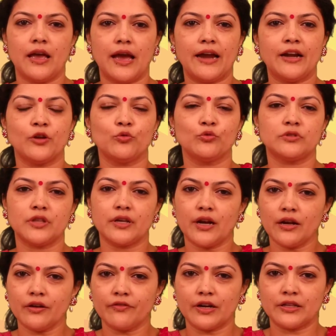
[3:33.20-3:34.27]
and
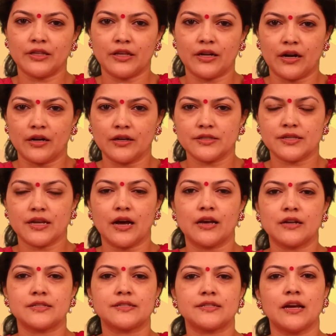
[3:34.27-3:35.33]
uttarangvadi rags
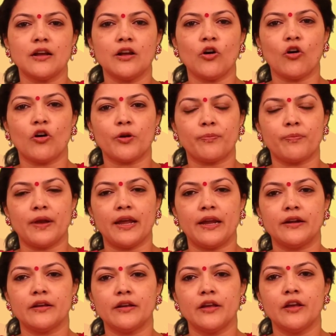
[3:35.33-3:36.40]
are sung or
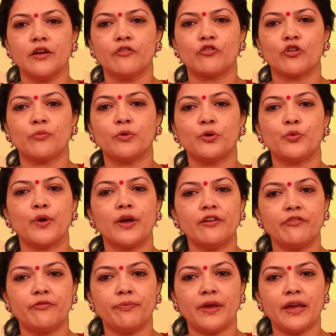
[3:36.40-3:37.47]
played from 12
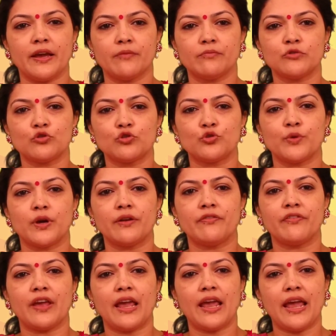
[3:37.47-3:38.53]
pm to 12
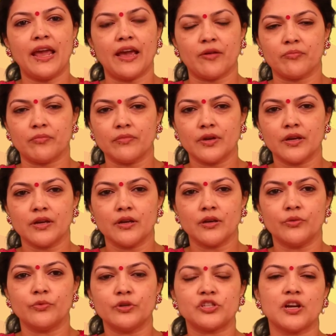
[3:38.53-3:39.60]
am,
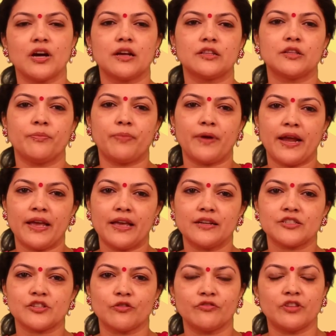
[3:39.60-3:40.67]
which are the
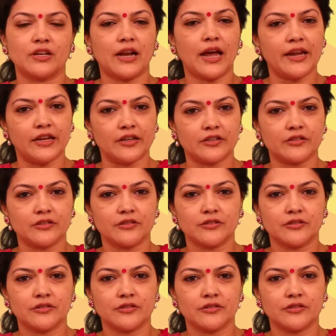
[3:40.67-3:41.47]
prahers of the night.